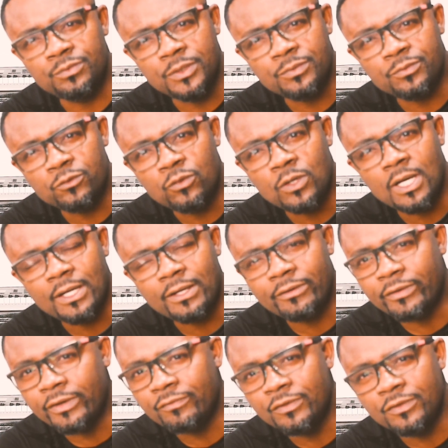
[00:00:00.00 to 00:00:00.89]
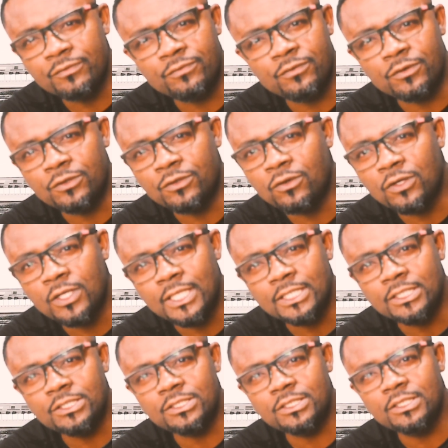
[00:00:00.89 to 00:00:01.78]
people who are craving for
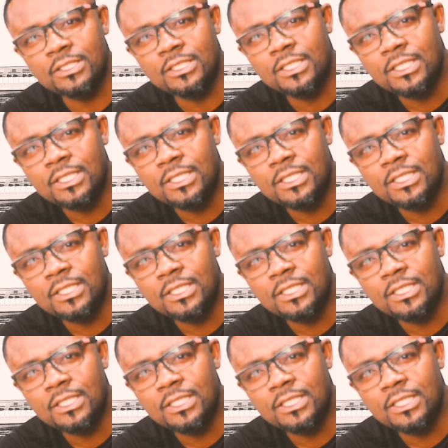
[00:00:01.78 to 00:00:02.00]
knowledge.